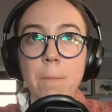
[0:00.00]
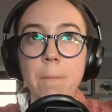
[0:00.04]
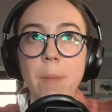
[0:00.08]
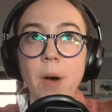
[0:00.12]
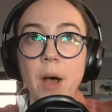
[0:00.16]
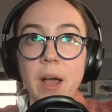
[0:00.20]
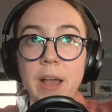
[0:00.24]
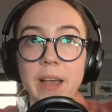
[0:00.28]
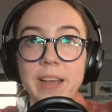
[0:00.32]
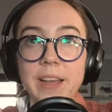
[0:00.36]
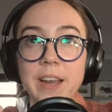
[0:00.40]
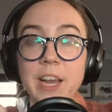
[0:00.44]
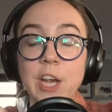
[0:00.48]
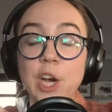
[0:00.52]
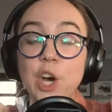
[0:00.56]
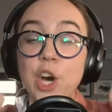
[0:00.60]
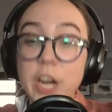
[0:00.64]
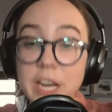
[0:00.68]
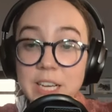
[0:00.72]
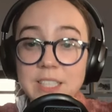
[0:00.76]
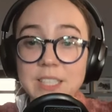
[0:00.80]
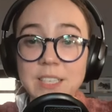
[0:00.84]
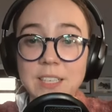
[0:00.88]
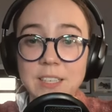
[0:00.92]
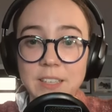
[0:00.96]
But
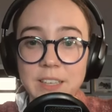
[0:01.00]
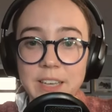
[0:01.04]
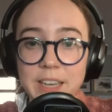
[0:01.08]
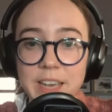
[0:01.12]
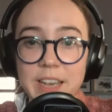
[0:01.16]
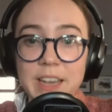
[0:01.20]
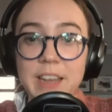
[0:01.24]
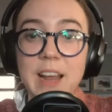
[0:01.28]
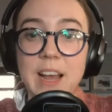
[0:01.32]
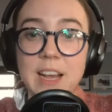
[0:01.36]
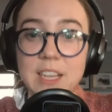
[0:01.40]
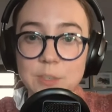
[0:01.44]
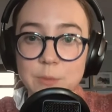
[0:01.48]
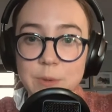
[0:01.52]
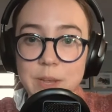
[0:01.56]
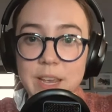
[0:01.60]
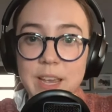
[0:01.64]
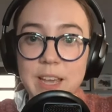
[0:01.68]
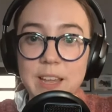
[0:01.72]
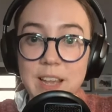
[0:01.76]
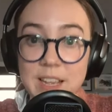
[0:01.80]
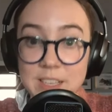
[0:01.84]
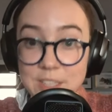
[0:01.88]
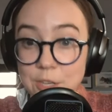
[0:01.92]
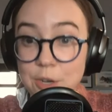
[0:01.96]
increasingly, and as
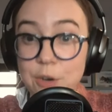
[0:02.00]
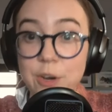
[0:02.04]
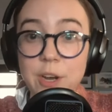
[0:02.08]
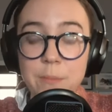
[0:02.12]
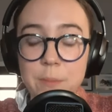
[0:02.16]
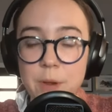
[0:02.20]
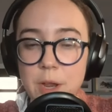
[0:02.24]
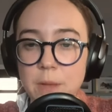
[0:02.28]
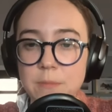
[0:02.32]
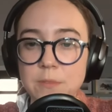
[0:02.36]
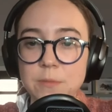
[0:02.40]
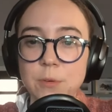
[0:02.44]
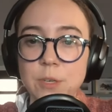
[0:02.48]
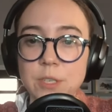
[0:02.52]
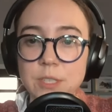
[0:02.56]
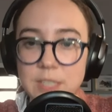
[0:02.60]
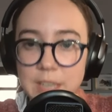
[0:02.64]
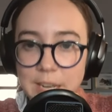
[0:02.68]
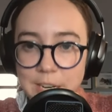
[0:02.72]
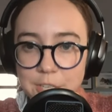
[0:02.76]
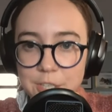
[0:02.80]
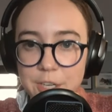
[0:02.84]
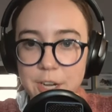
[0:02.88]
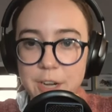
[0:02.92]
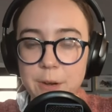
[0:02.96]
the grid becomes more
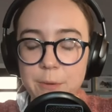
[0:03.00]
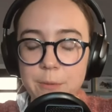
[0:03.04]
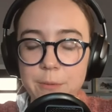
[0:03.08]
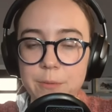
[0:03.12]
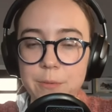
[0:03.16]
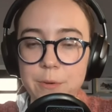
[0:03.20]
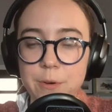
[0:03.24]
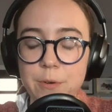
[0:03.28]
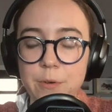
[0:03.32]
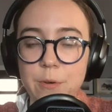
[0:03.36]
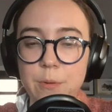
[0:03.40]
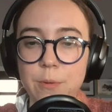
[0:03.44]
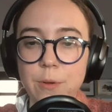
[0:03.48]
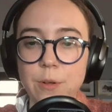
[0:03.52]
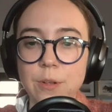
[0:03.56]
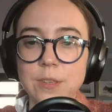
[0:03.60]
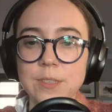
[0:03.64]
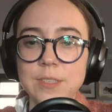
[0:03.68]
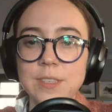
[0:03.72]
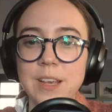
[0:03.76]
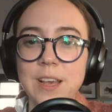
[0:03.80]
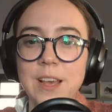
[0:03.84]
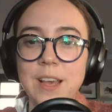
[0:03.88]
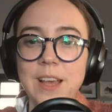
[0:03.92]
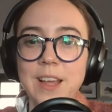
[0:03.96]
saturated with
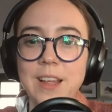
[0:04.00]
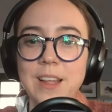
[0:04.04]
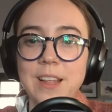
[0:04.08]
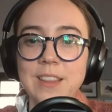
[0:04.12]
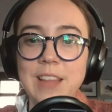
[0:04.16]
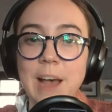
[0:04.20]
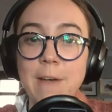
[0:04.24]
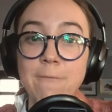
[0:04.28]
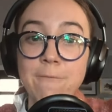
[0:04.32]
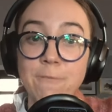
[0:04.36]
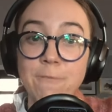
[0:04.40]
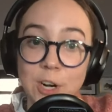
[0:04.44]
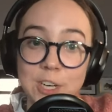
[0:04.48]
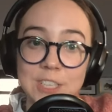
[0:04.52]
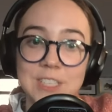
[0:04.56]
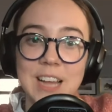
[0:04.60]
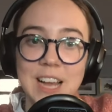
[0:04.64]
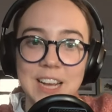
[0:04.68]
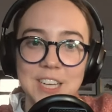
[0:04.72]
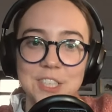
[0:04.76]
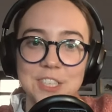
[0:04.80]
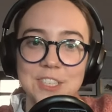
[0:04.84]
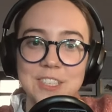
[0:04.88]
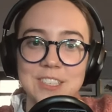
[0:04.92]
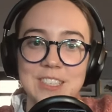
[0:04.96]
renewables, that first
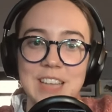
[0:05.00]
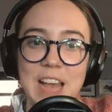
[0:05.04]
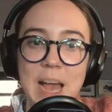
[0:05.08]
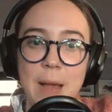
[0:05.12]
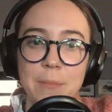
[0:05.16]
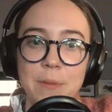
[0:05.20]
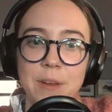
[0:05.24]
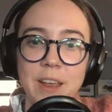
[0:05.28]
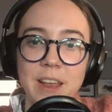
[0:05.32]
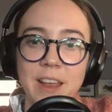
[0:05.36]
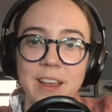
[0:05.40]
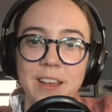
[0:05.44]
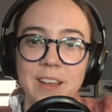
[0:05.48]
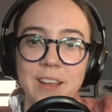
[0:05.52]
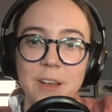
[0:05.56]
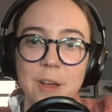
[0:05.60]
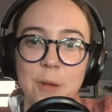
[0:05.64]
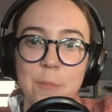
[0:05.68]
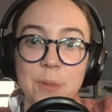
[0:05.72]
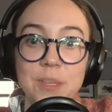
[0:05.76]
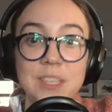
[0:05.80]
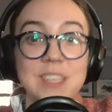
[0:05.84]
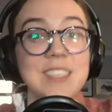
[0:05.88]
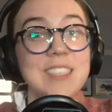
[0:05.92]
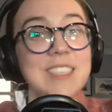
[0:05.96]
action is happening,
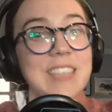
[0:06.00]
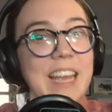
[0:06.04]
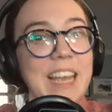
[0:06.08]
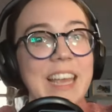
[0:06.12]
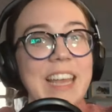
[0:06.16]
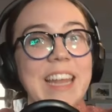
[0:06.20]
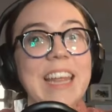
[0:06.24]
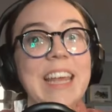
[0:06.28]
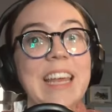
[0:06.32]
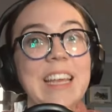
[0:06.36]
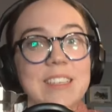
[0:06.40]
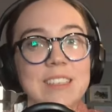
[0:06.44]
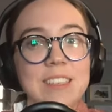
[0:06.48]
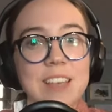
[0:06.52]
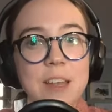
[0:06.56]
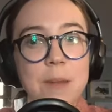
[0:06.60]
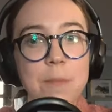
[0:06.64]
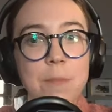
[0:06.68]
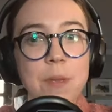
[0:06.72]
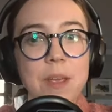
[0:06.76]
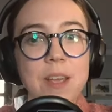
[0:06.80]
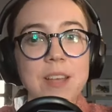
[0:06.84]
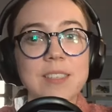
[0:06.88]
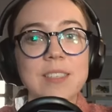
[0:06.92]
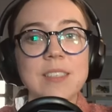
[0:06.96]
but the second isn't
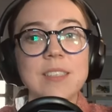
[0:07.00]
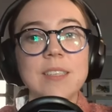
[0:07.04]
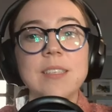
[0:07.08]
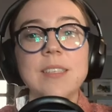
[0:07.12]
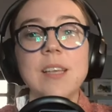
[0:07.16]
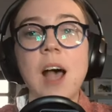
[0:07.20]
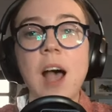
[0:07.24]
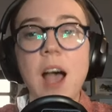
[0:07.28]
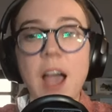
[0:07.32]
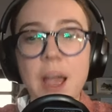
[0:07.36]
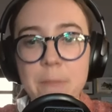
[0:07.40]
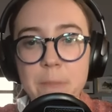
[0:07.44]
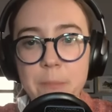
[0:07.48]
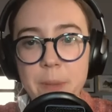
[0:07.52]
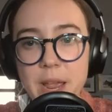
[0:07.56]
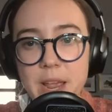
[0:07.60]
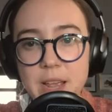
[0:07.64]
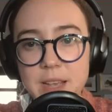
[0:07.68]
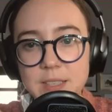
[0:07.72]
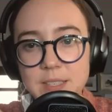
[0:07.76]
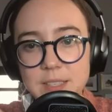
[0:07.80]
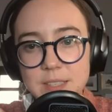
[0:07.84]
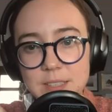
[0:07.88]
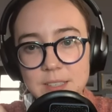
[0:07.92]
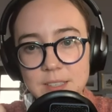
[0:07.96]
because it's a
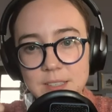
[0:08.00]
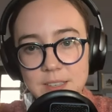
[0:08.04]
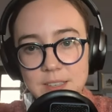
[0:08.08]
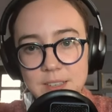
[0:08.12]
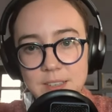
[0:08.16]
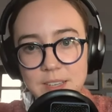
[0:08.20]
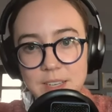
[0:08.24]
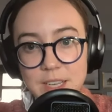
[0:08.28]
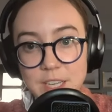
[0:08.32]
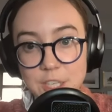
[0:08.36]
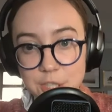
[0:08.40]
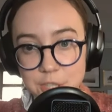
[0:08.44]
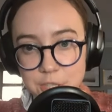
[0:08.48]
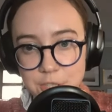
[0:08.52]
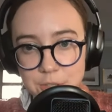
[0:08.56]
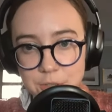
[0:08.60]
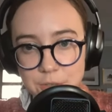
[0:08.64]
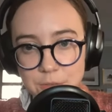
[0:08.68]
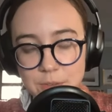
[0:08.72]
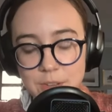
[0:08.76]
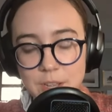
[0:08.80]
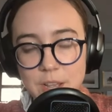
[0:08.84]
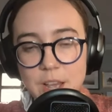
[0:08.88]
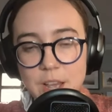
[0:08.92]
time-based issue.